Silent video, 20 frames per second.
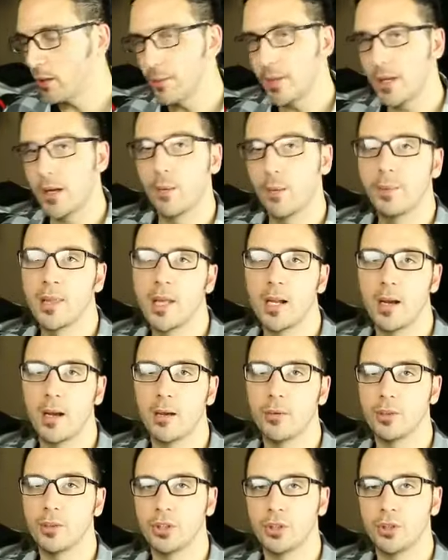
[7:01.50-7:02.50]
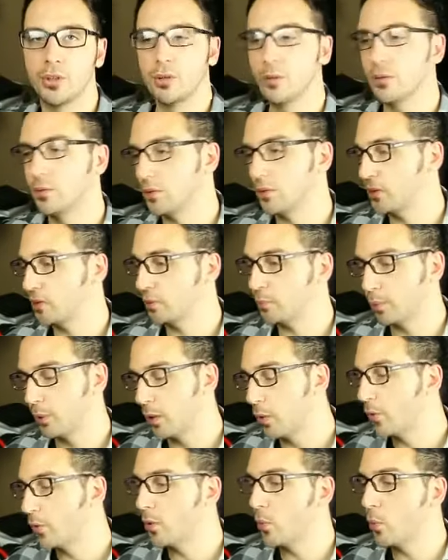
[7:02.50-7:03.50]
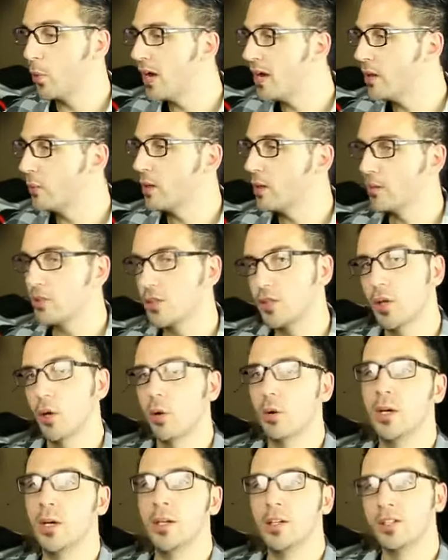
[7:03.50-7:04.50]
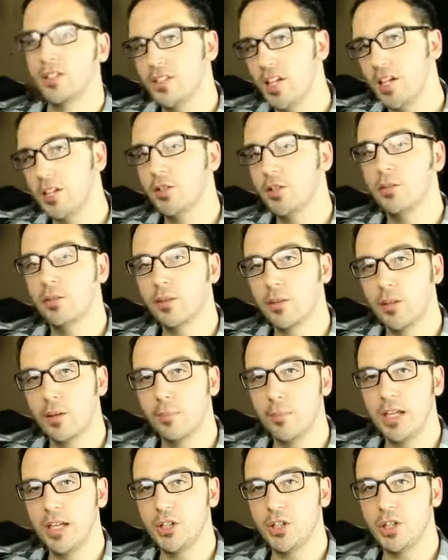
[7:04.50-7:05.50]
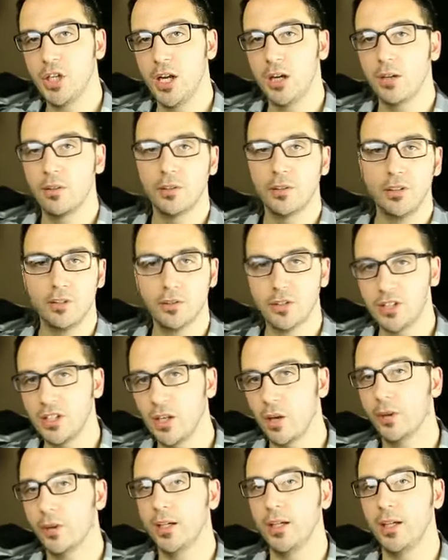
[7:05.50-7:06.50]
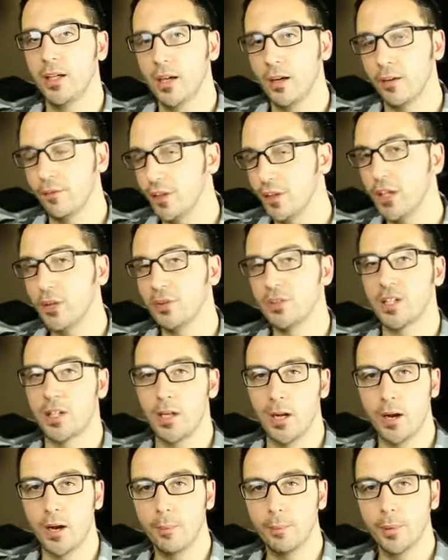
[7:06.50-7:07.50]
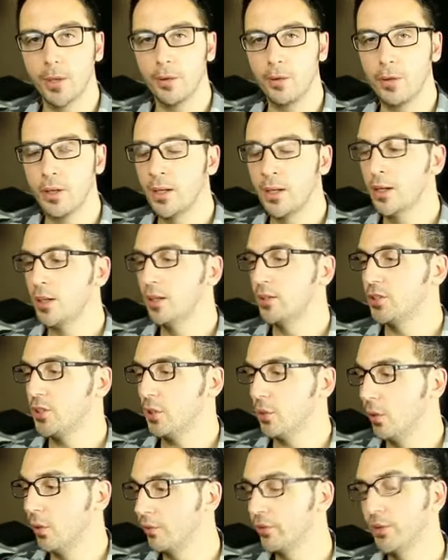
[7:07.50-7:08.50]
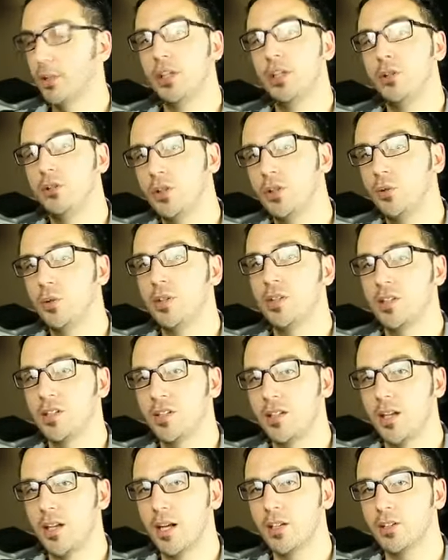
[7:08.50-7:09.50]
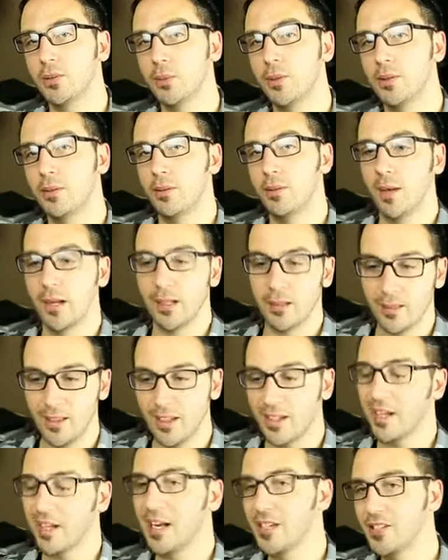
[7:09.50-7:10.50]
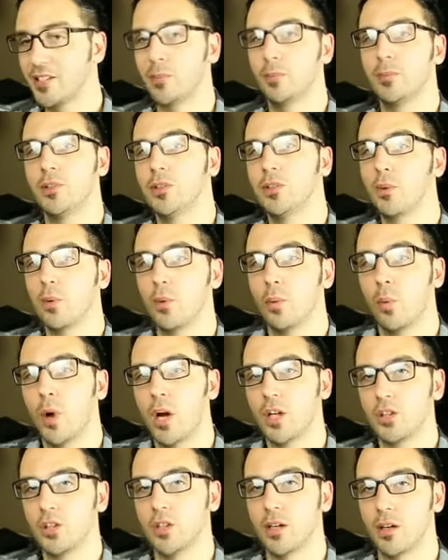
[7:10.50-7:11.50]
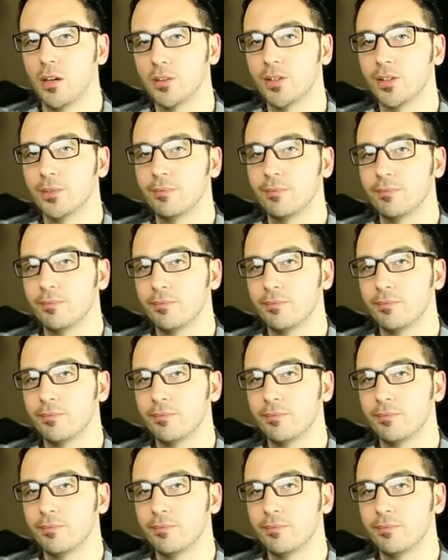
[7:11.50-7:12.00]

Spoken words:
coming up that I was just blown away with, so stay tuned to the main channel and you'll see all the videos that I upload. So hopefully you tune into the next one. I think it has something to do with Watch Dogs.